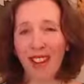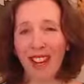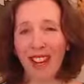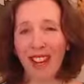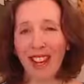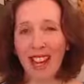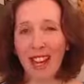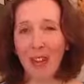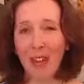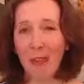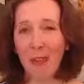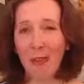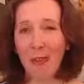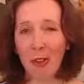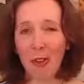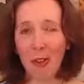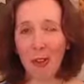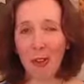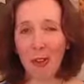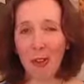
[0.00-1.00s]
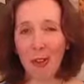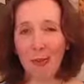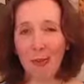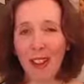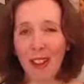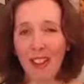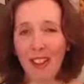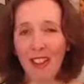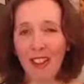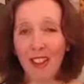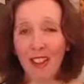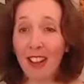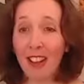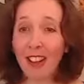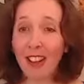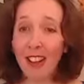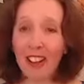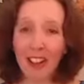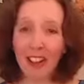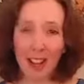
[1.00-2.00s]
And to trust the space. And
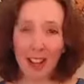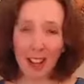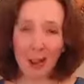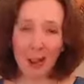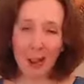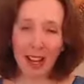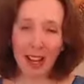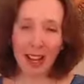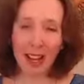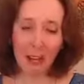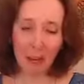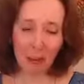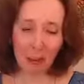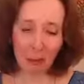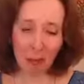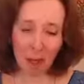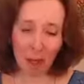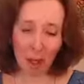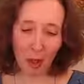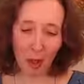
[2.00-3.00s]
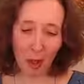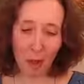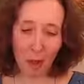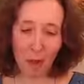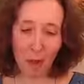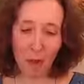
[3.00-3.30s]
like I said at the beginning of the video,